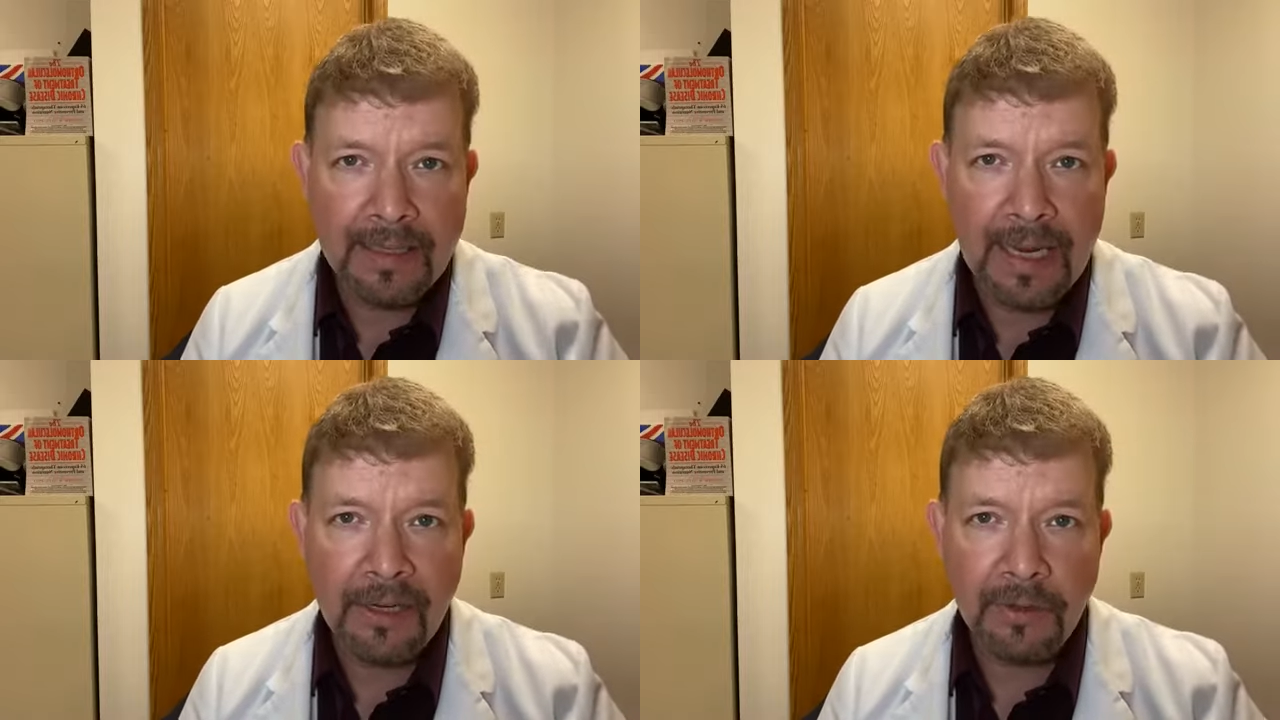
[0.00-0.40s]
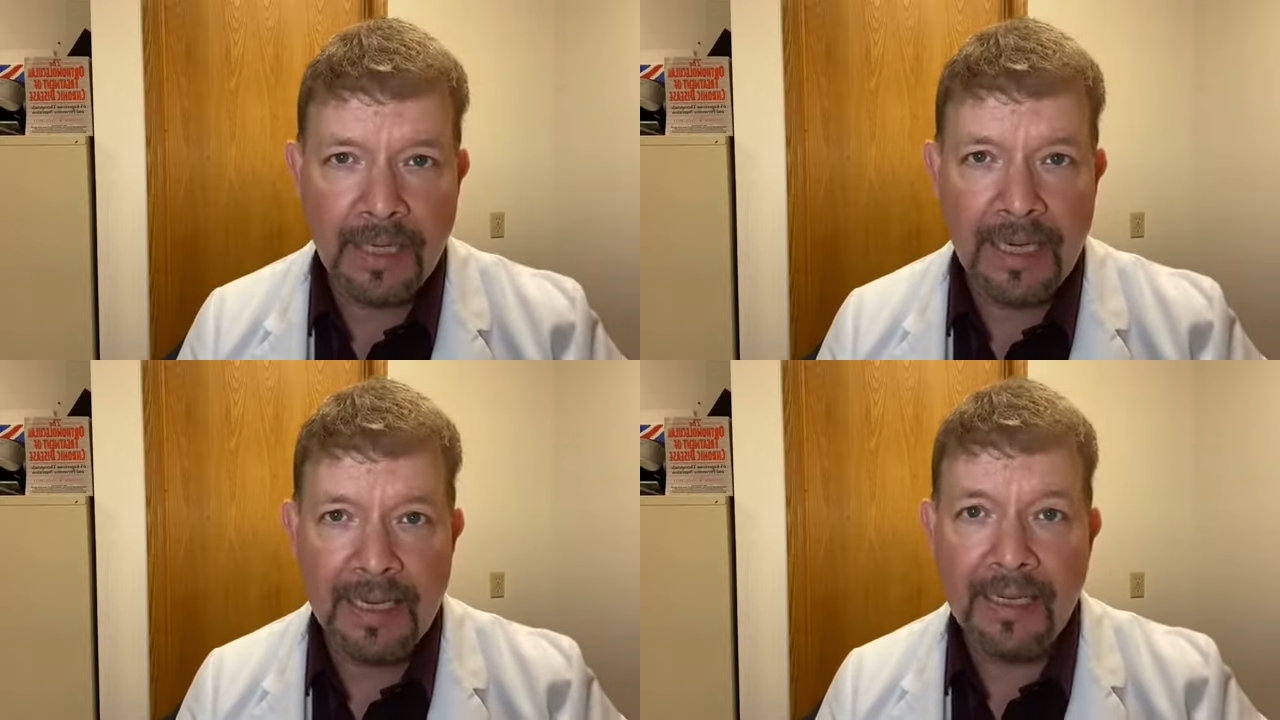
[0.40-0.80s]
it's
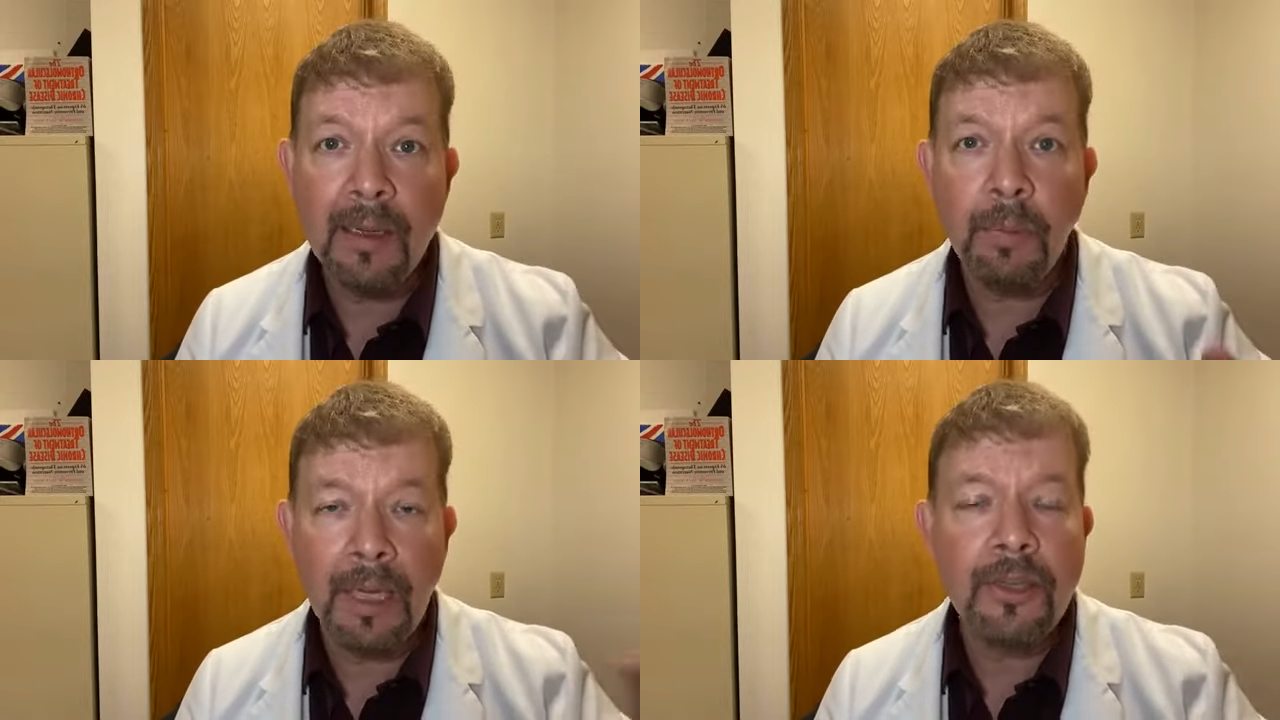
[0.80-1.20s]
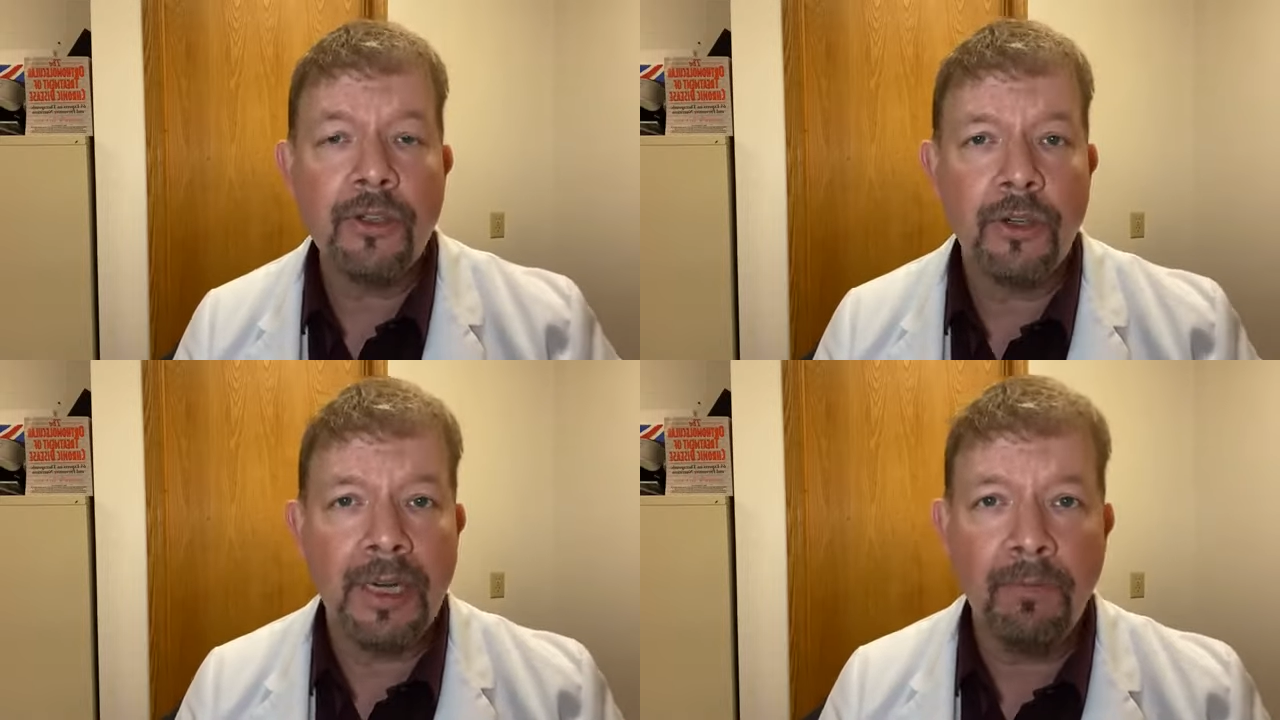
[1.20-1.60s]
actually in the
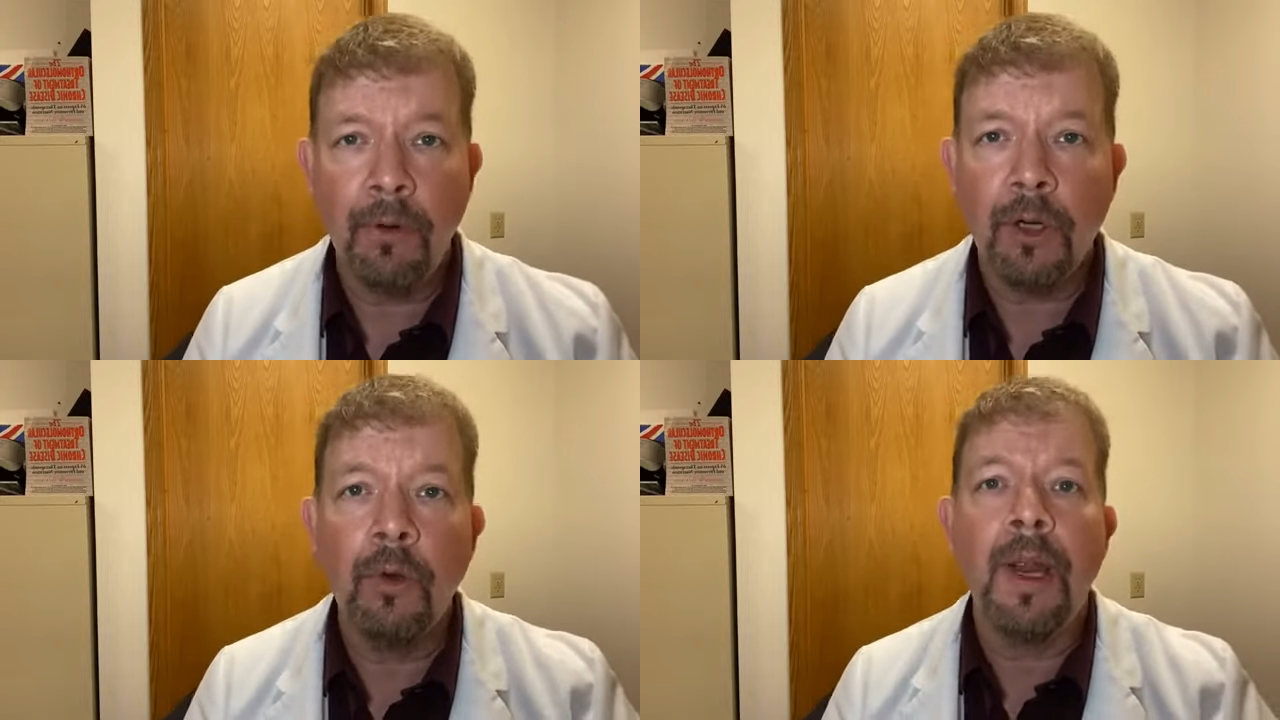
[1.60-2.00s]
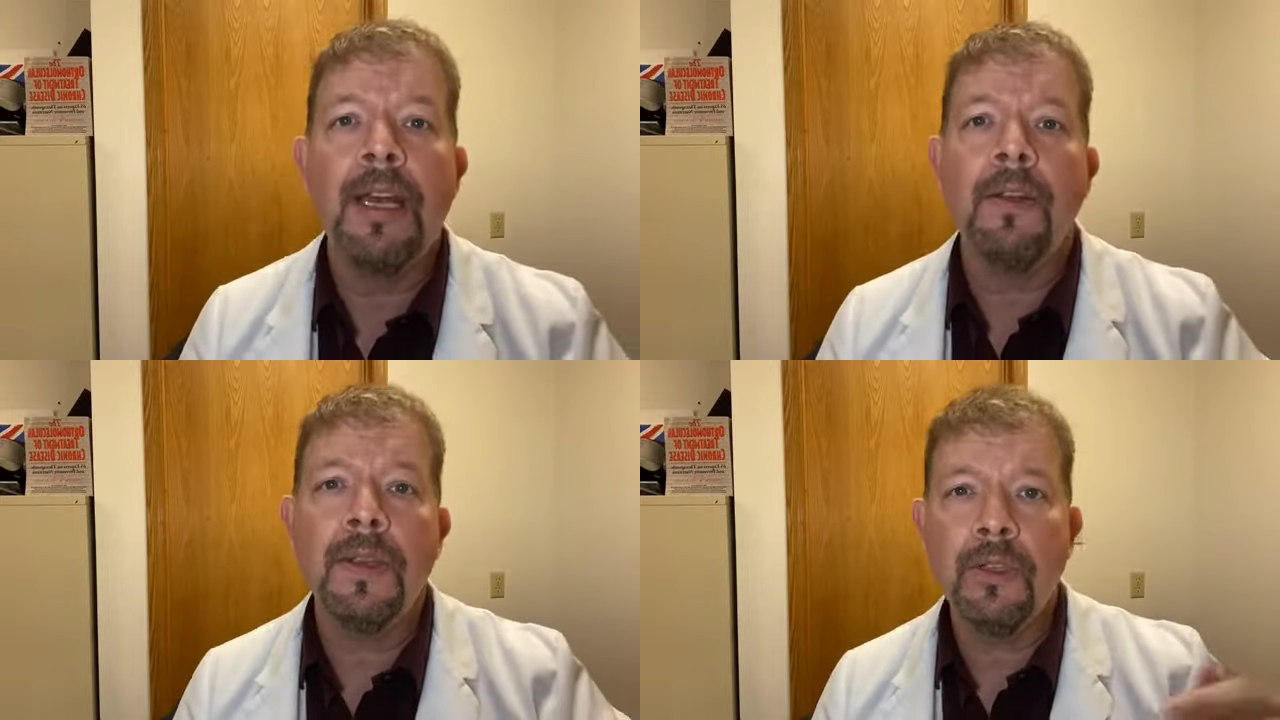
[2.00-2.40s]
bloodstream for
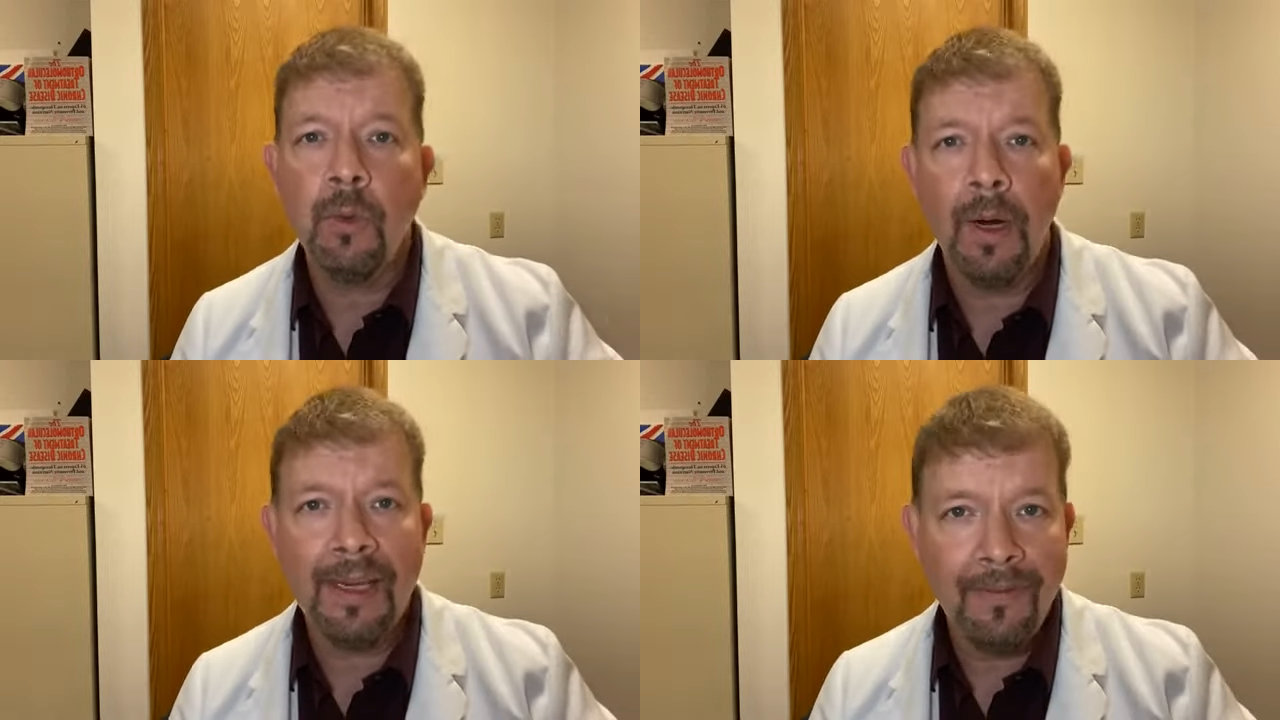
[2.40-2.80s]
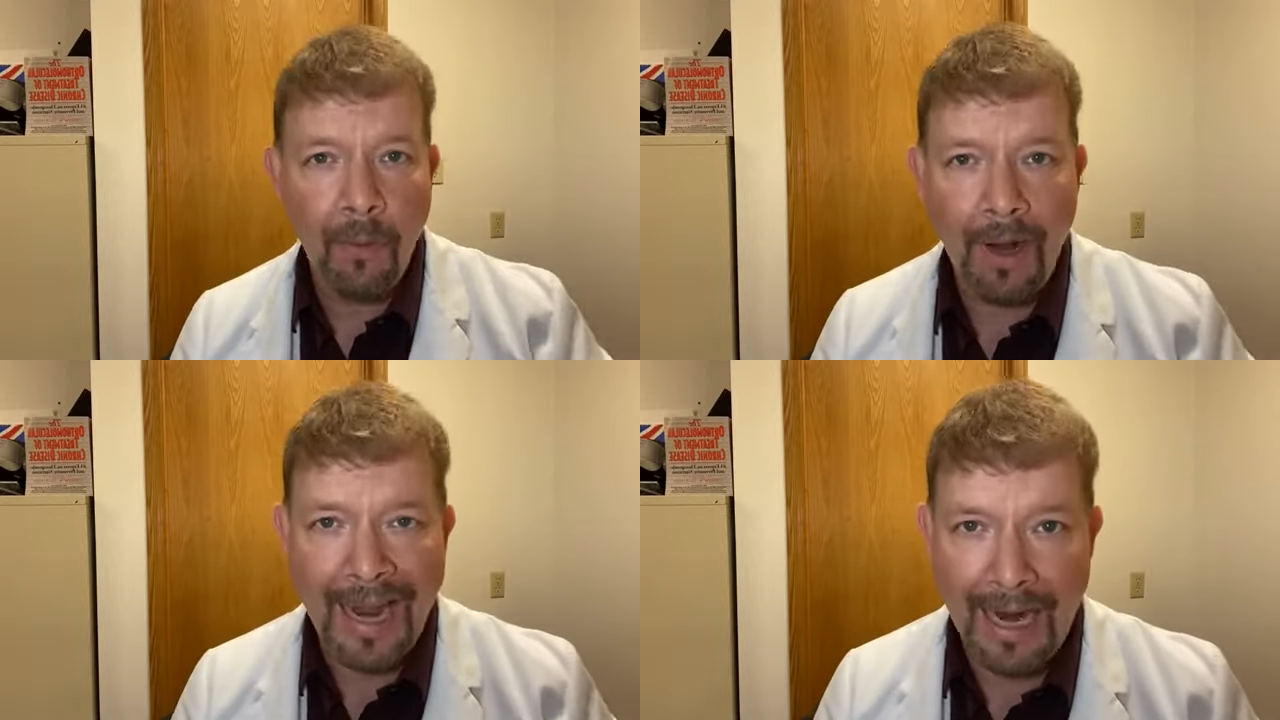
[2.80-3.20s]
greater than
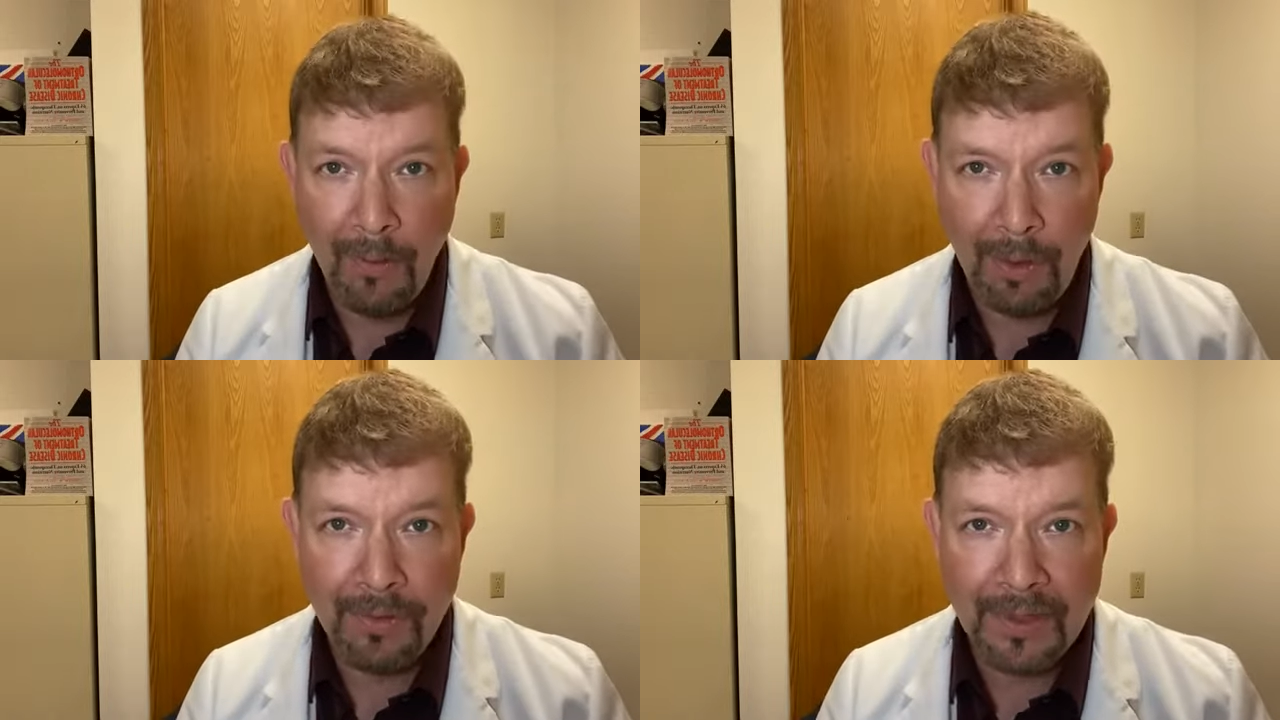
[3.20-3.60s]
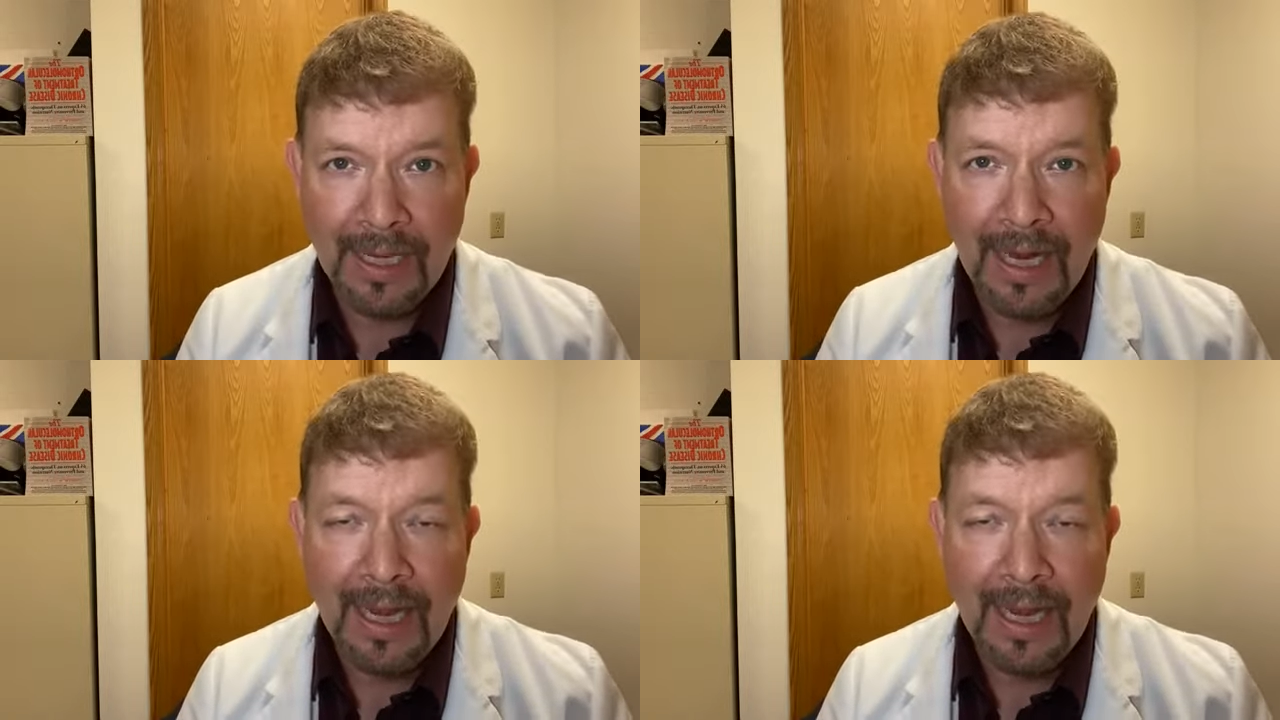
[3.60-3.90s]
24 hours.